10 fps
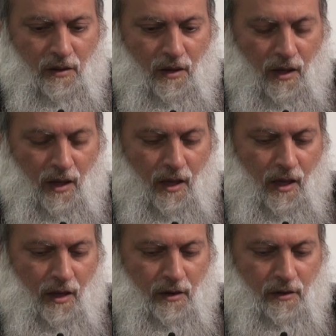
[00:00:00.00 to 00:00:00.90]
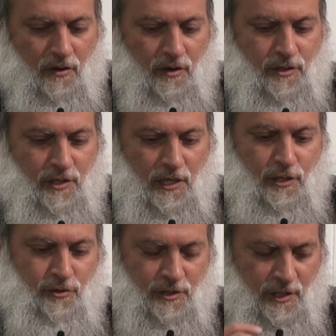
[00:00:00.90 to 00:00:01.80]
And you know, it's
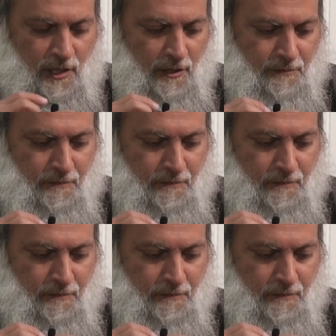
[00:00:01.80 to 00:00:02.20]
interesting